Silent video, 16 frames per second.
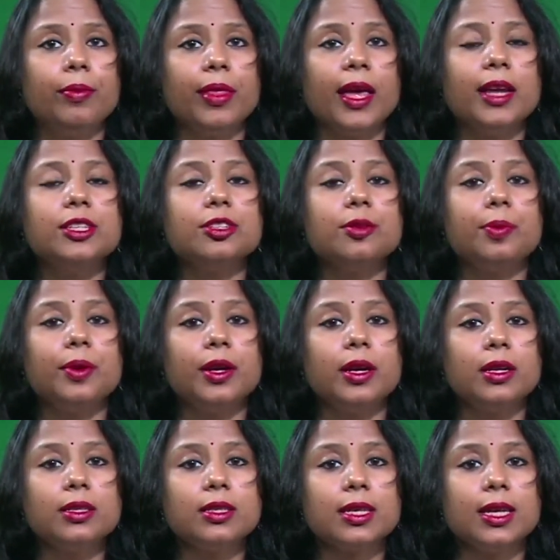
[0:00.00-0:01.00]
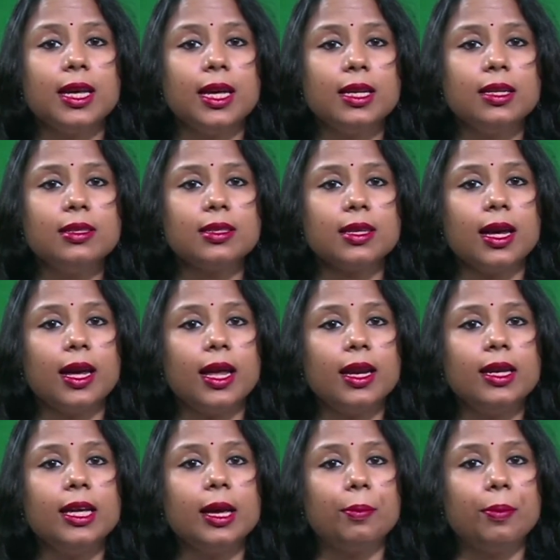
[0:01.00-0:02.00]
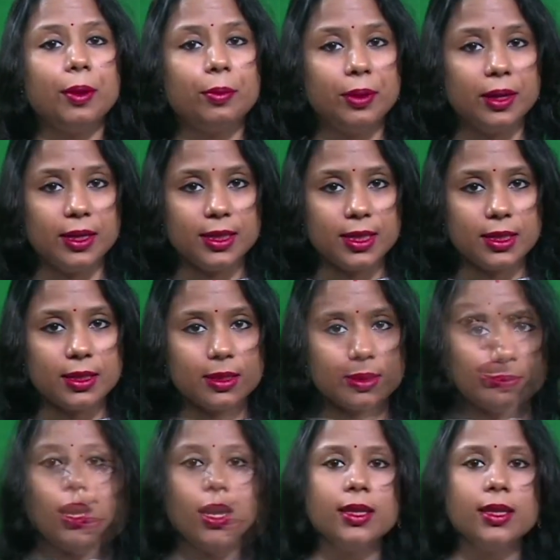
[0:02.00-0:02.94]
entrepreneurial skills and capabilities.